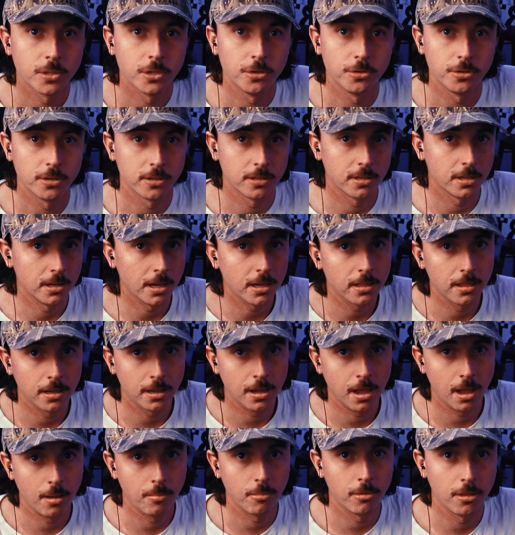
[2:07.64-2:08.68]
You just select the
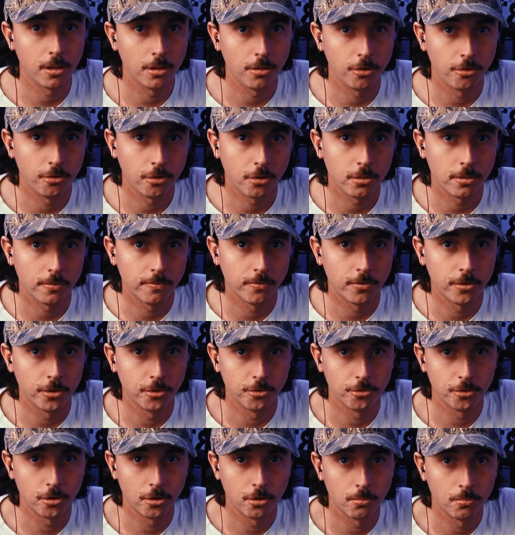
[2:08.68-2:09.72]
camera that you shot the
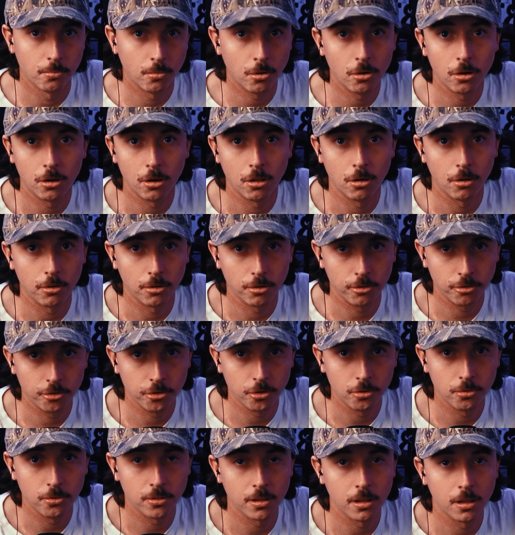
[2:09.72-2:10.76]
footage on, what log it
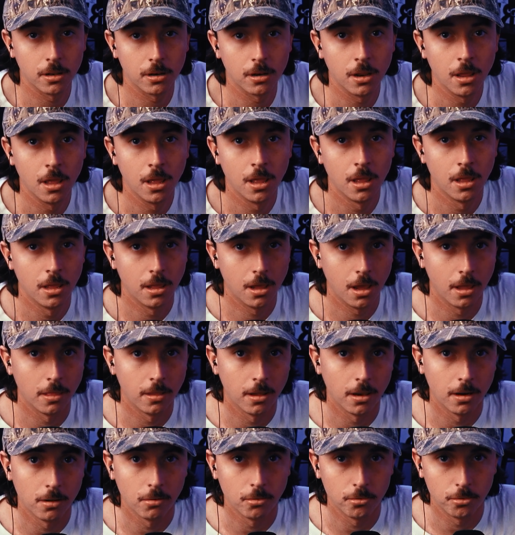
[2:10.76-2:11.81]
shoots in, and
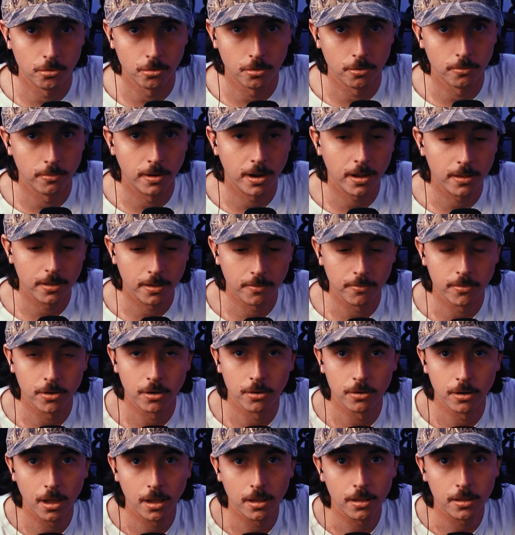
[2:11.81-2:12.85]
then it will do a Rec
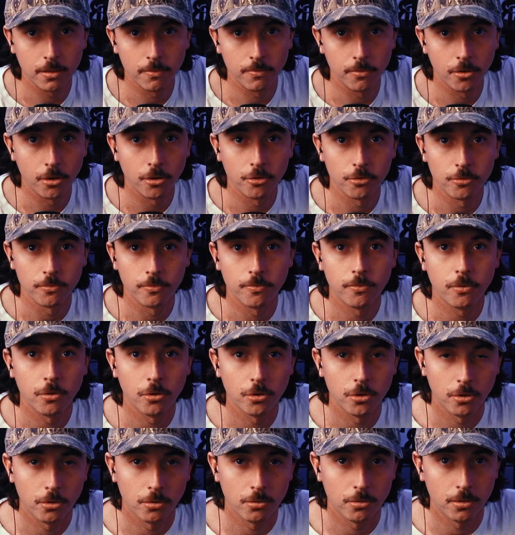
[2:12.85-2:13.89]
709 conversion for
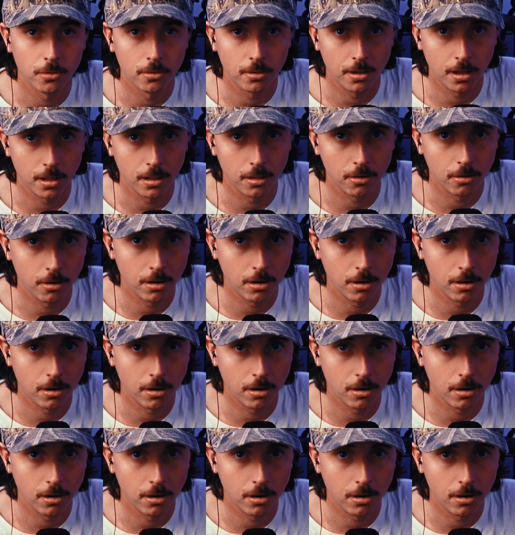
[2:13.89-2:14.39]
you to color